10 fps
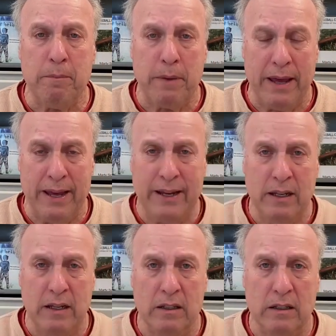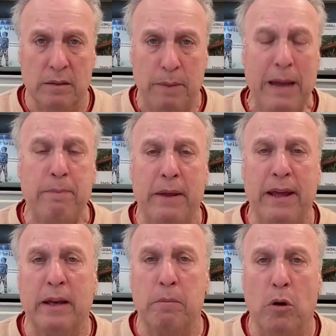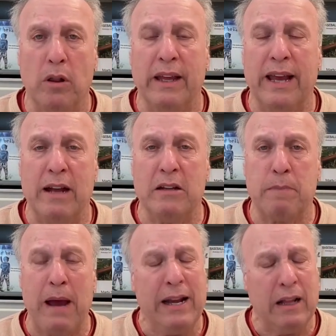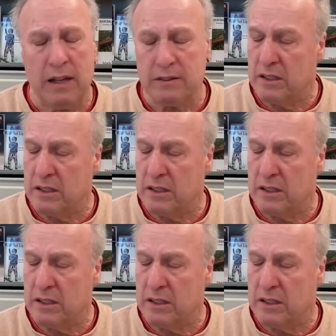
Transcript: bag, pulling out his batting gloves.